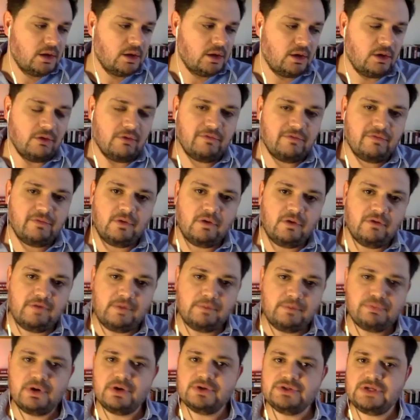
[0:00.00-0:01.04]
of
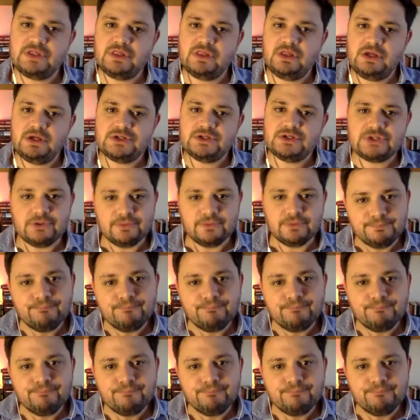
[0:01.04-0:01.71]
approaching the issue.